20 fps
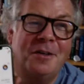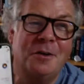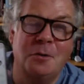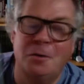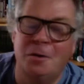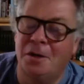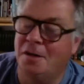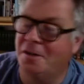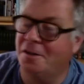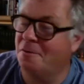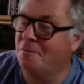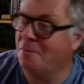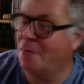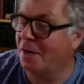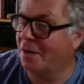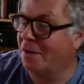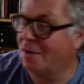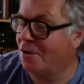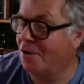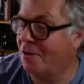quid in
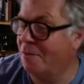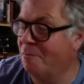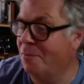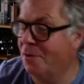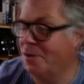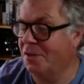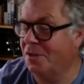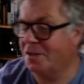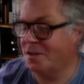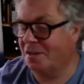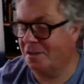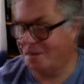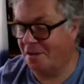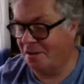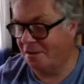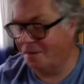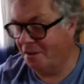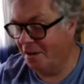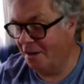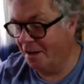my Coinbase
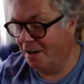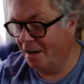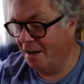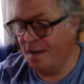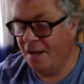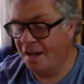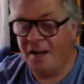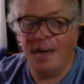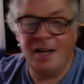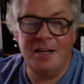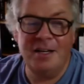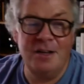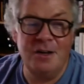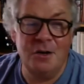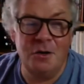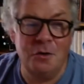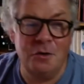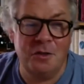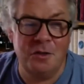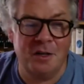account. I
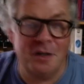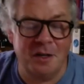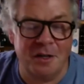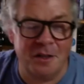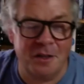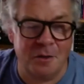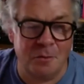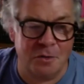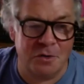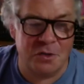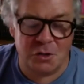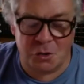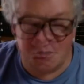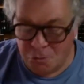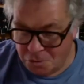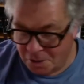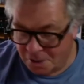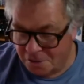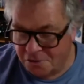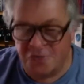know that there was
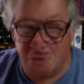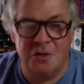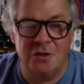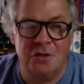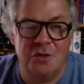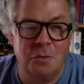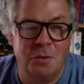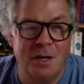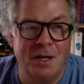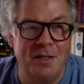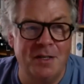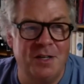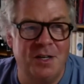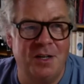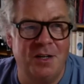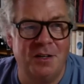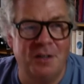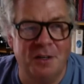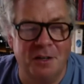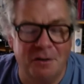
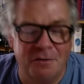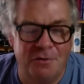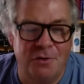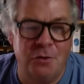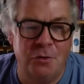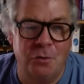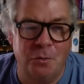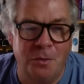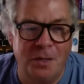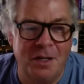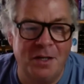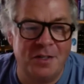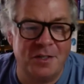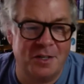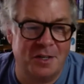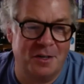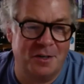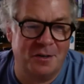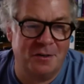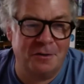220 in it a few weeks
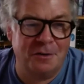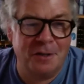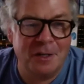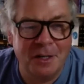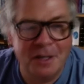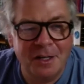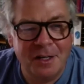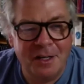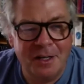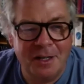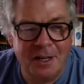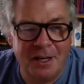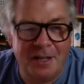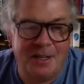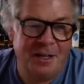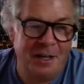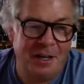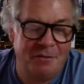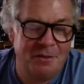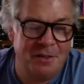ago, and
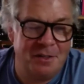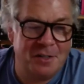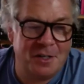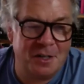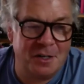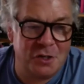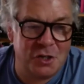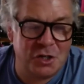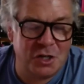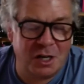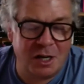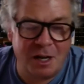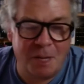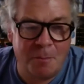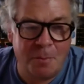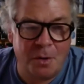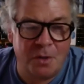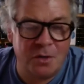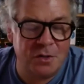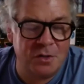I haven't touched it. I
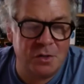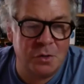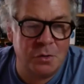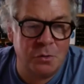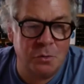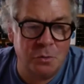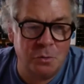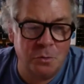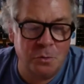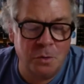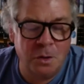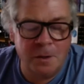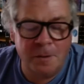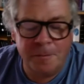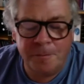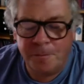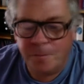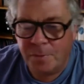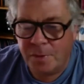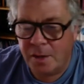bought two
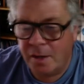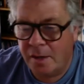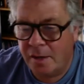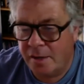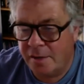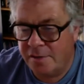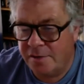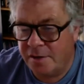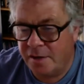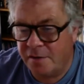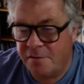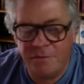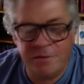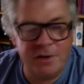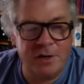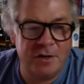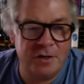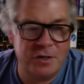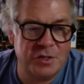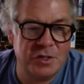
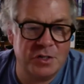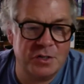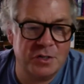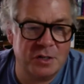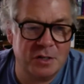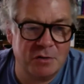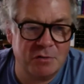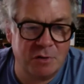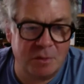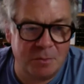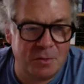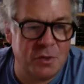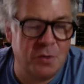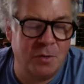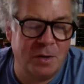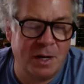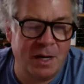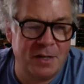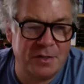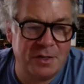diverse
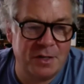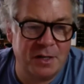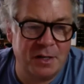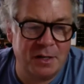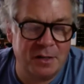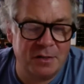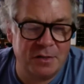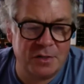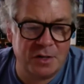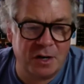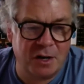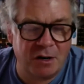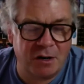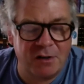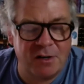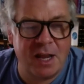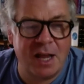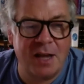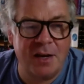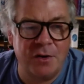crypto assets,
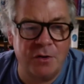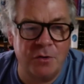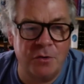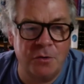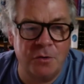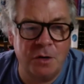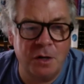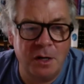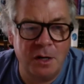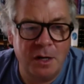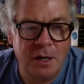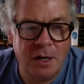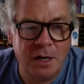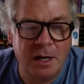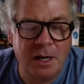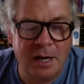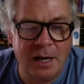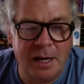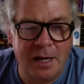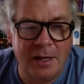Cardano
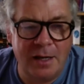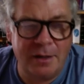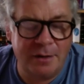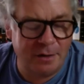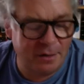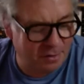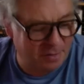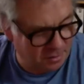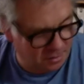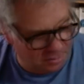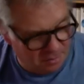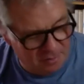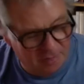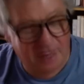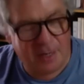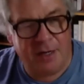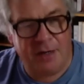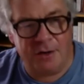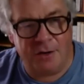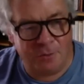and
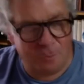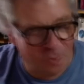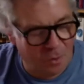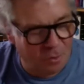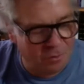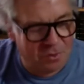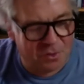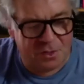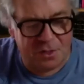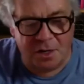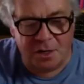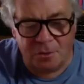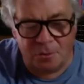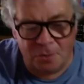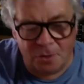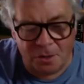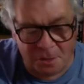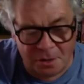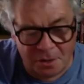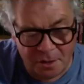hang on, what was the other
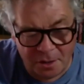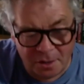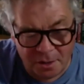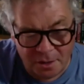one?